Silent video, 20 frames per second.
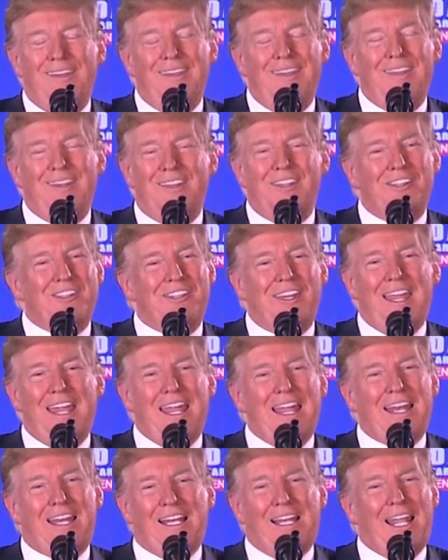You just
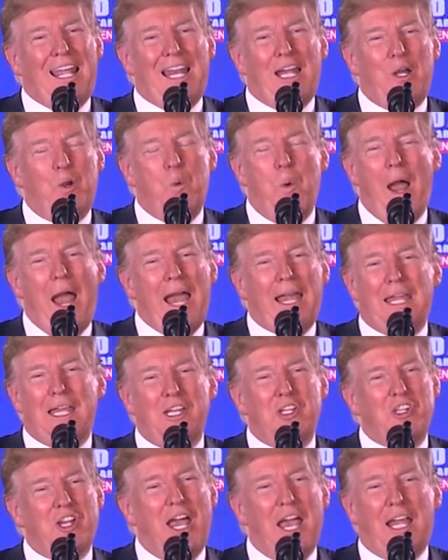can't let Wacky
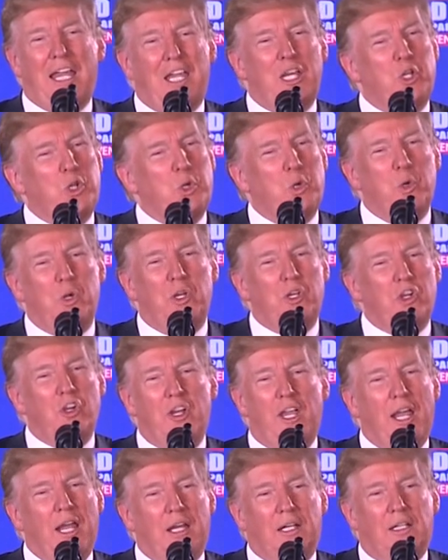Jackie do it. You
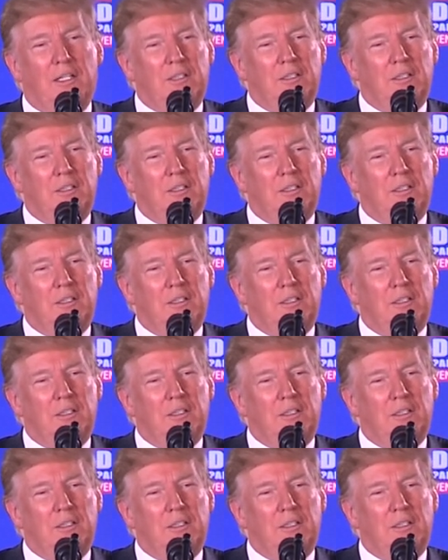can't.